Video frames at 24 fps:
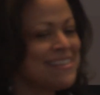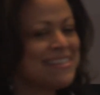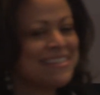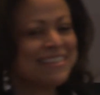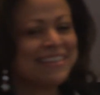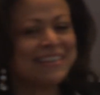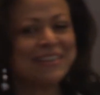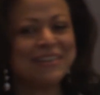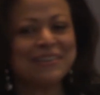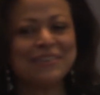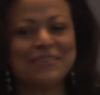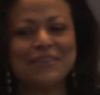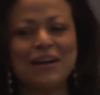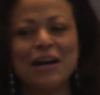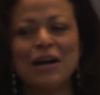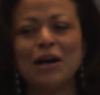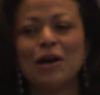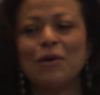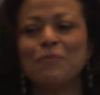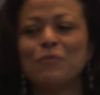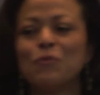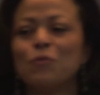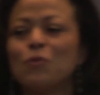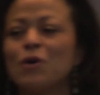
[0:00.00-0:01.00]
So,
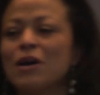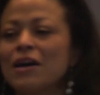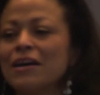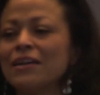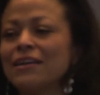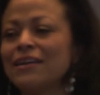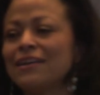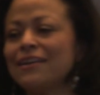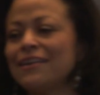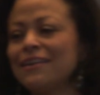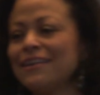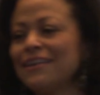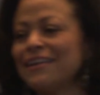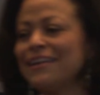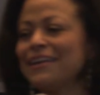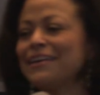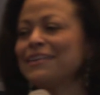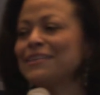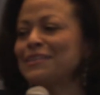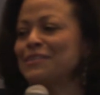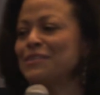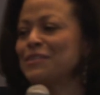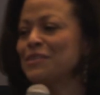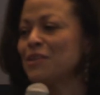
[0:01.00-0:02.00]
one,
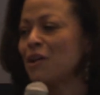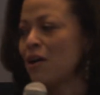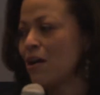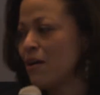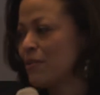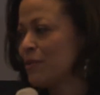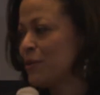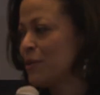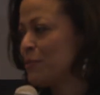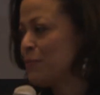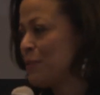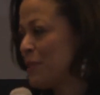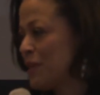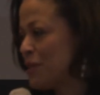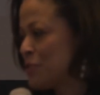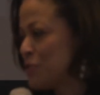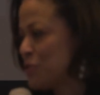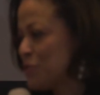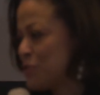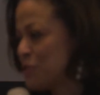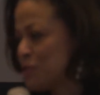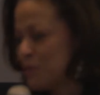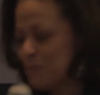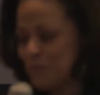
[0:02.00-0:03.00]
it is an honor and
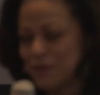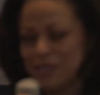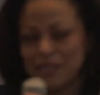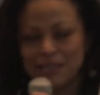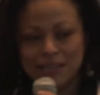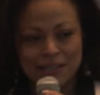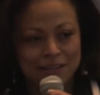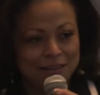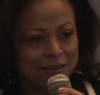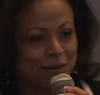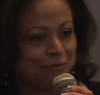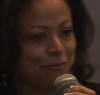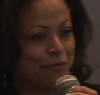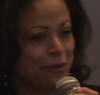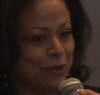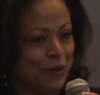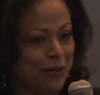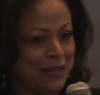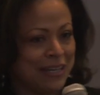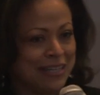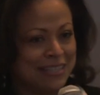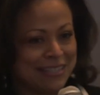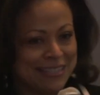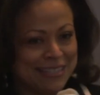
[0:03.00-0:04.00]
pleasure to be here. I'm
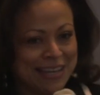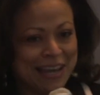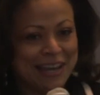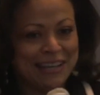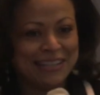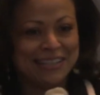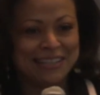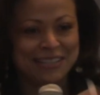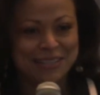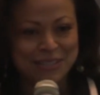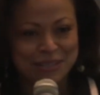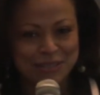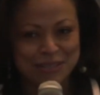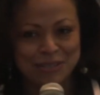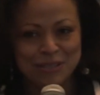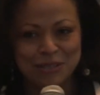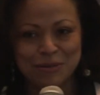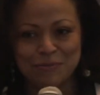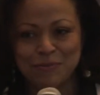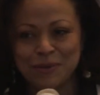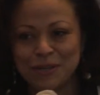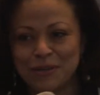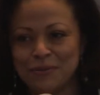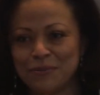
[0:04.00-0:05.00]
very excited to
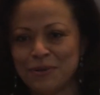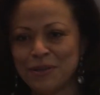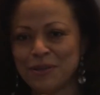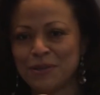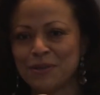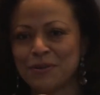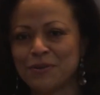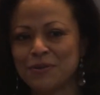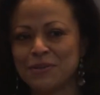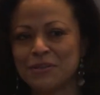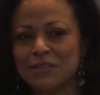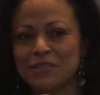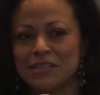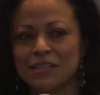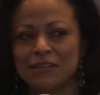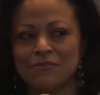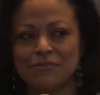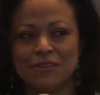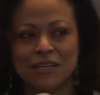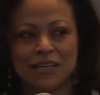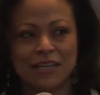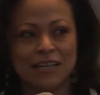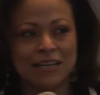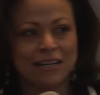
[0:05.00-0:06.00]
be with you this
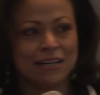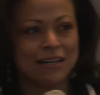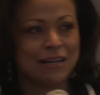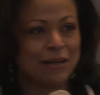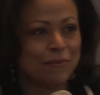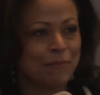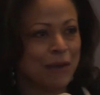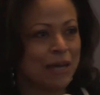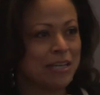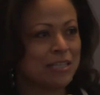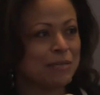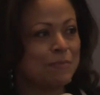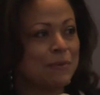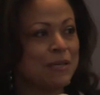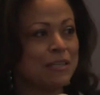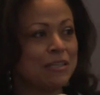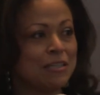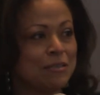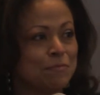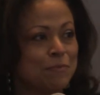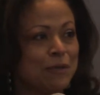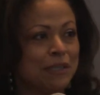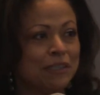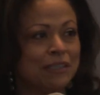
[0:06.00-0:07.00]
evening and to be in
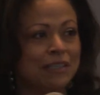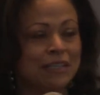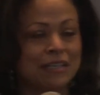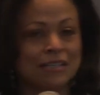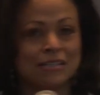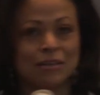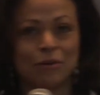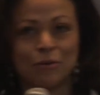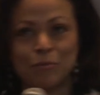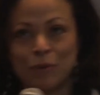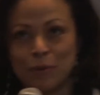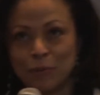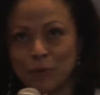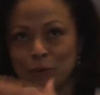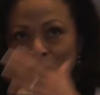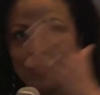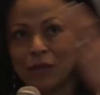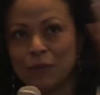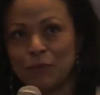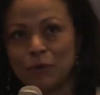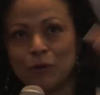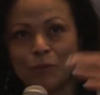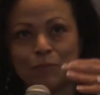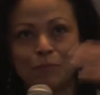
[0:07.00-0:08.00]
this building because I remember when
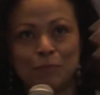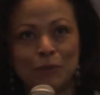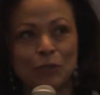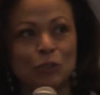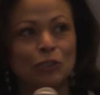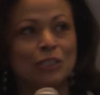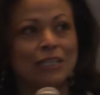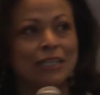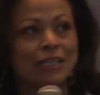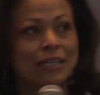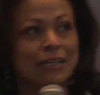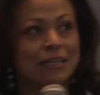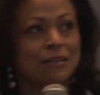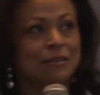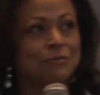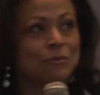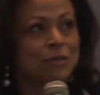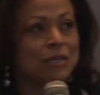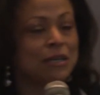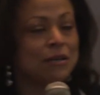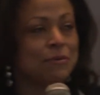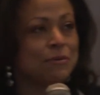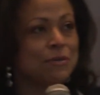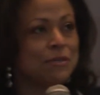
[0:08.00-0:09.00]
they were building it
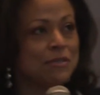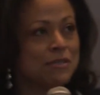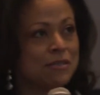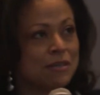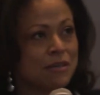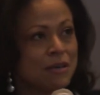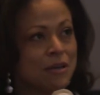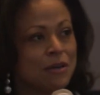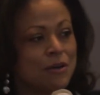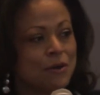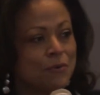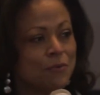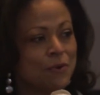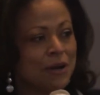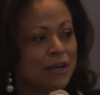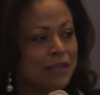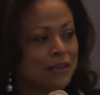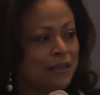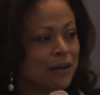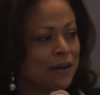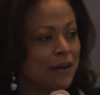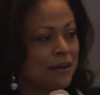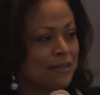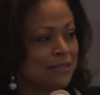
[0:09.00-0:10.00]
when I was running
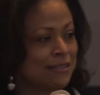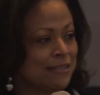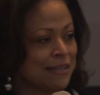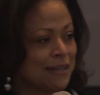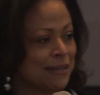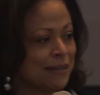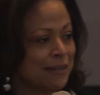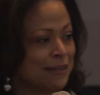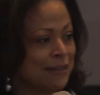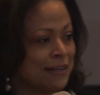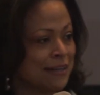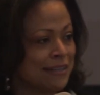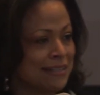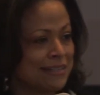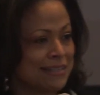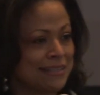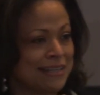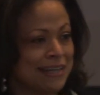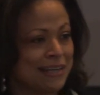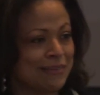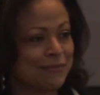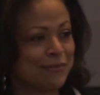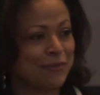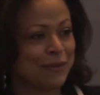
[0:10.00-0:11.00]
the Haas Center at
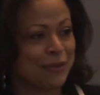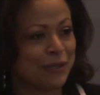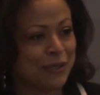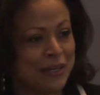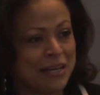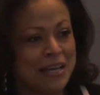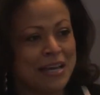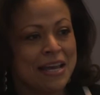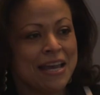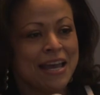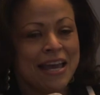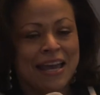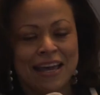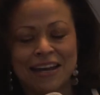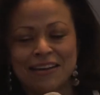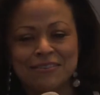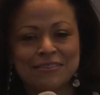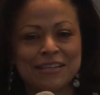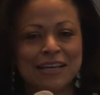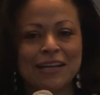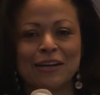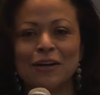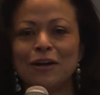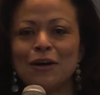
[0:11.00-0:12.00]
Stanford. And I
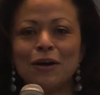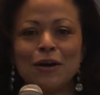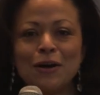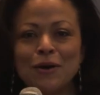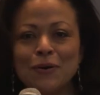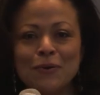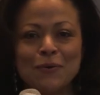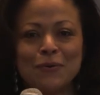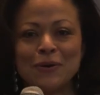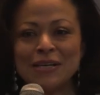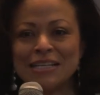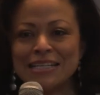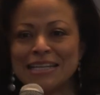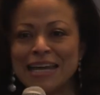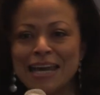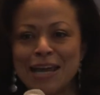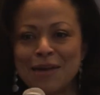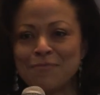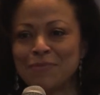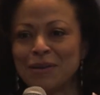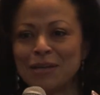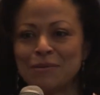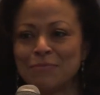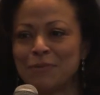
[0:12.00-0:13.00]
was like, oh, one day
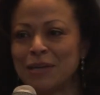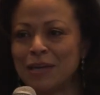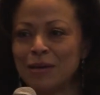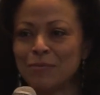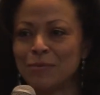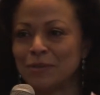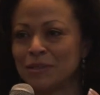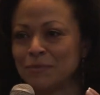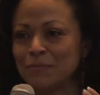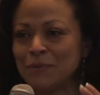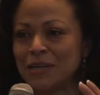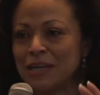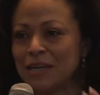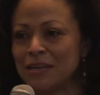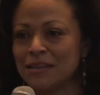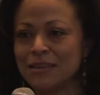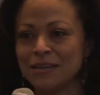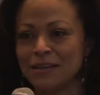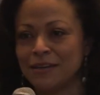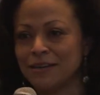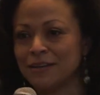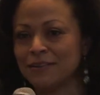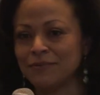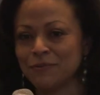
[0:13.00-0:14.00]
I'm going to be able to be in
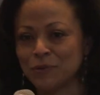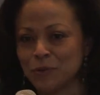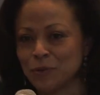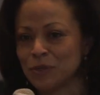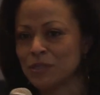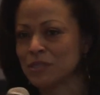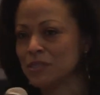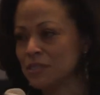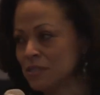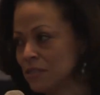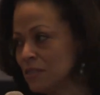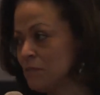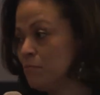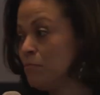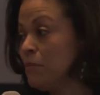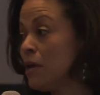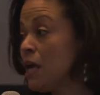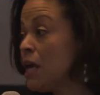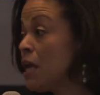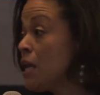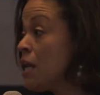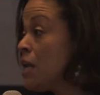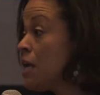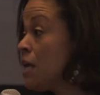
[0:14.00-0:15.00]
there. And of course,
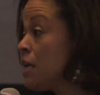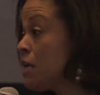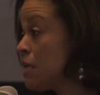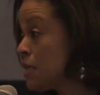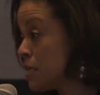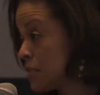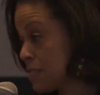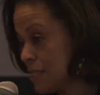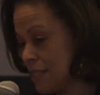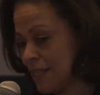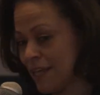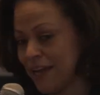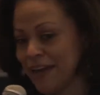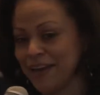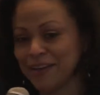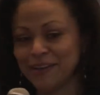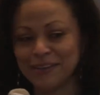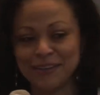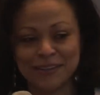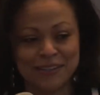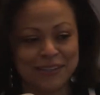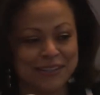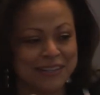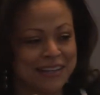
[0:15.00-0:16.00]
many years
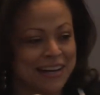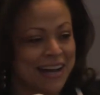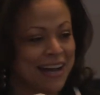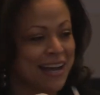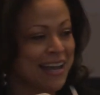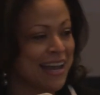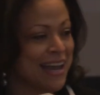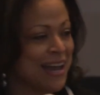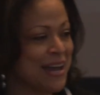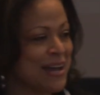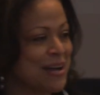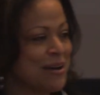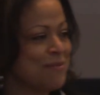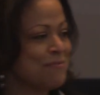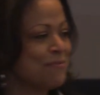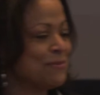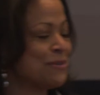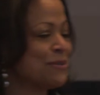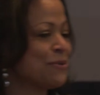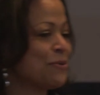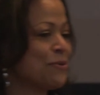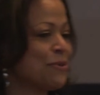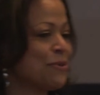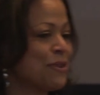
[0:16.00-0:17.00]
later, I am.
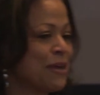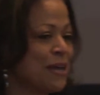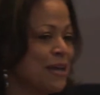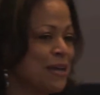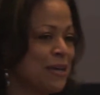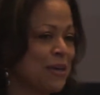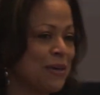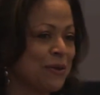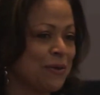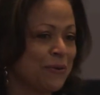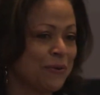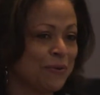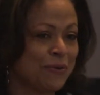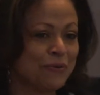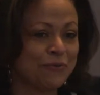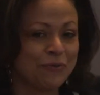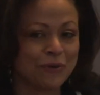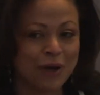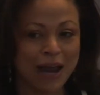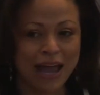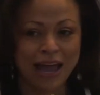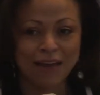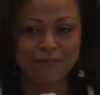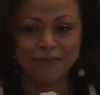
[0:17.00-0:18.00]
So thank you for
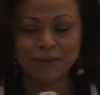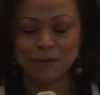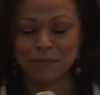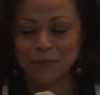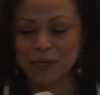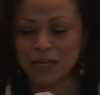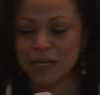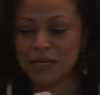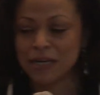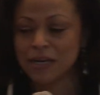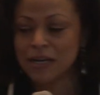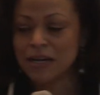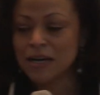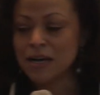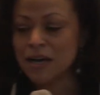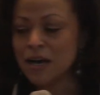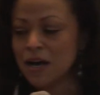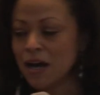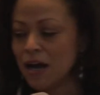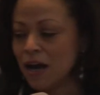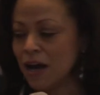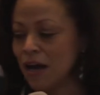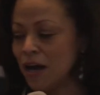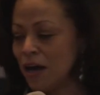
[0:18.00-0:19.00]
having me.
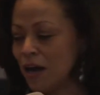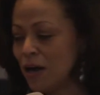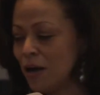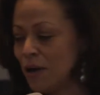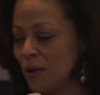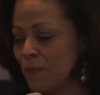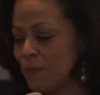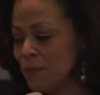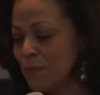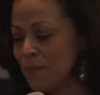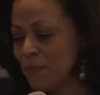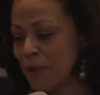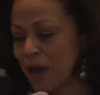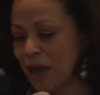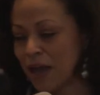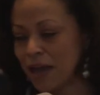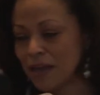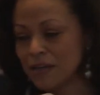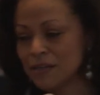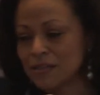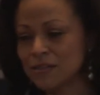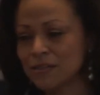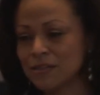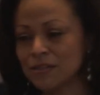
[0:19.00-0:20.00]

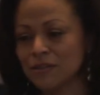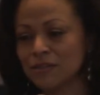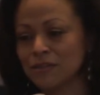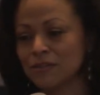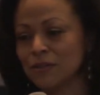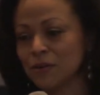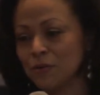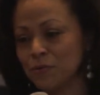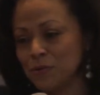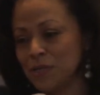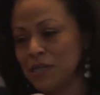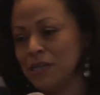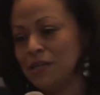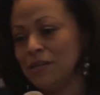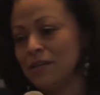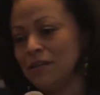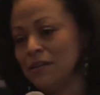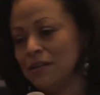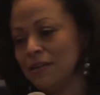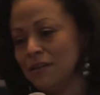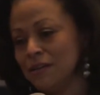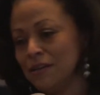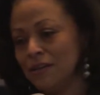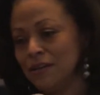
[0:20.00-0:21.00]
And Tony,
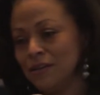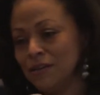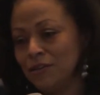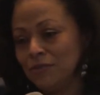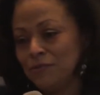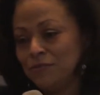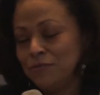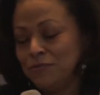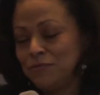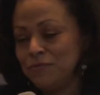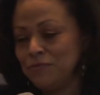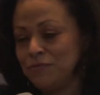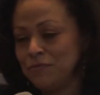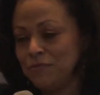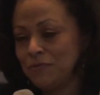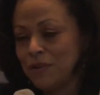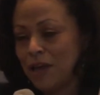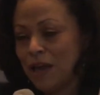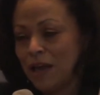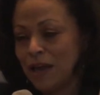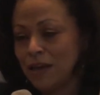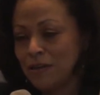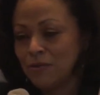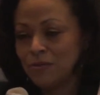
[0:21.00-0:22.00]

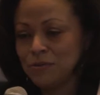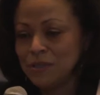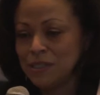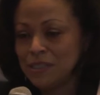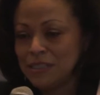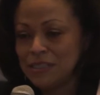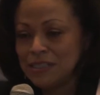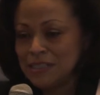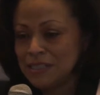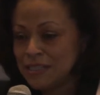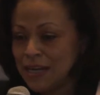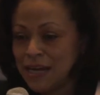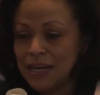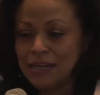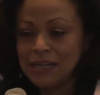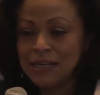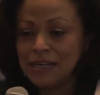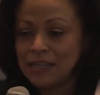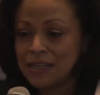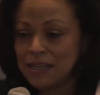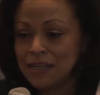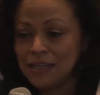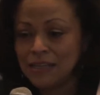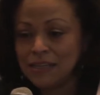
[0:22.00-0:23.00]
I don't need to say
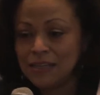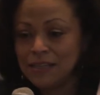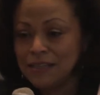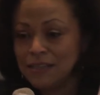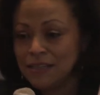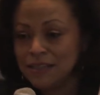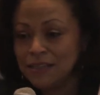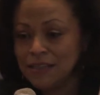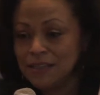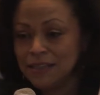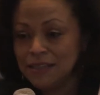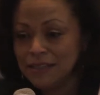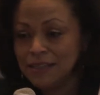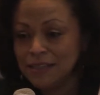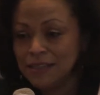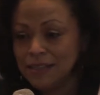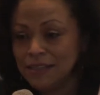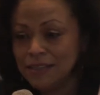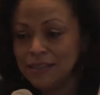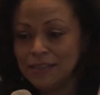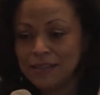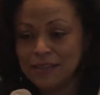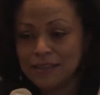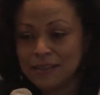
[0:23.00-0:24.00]
anything.
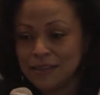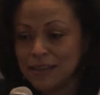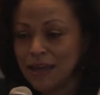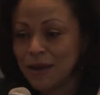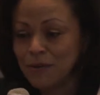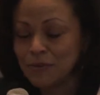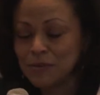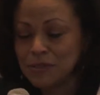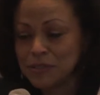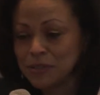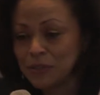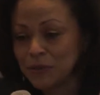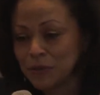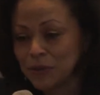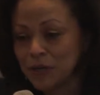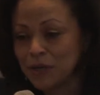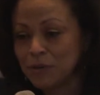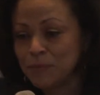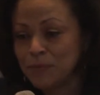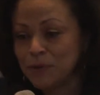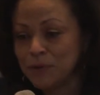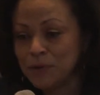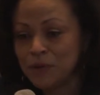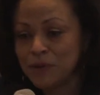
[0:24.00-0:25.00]
That was
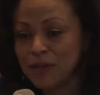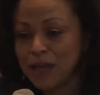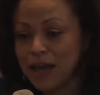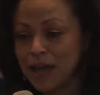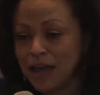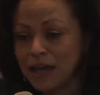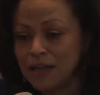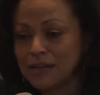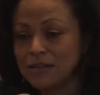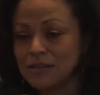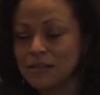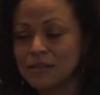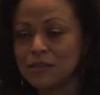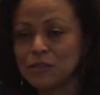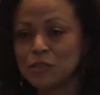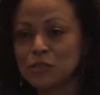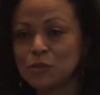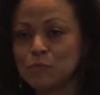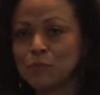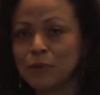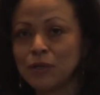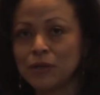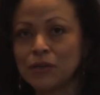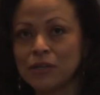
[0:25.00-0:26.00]
incredible, and the
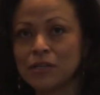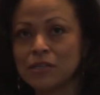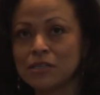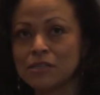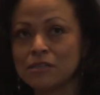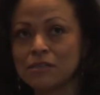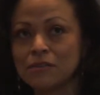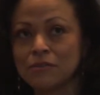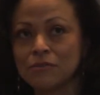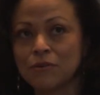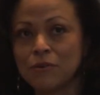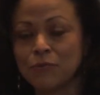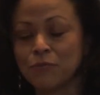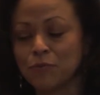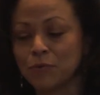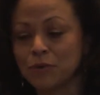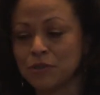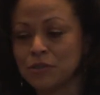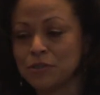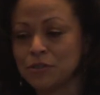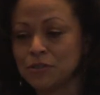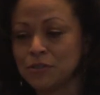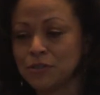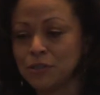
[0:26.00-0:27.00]
spirit of
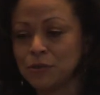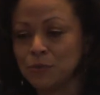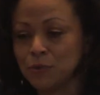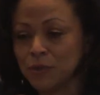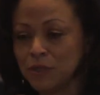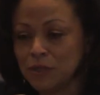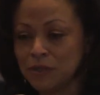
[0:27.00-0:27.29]
which you were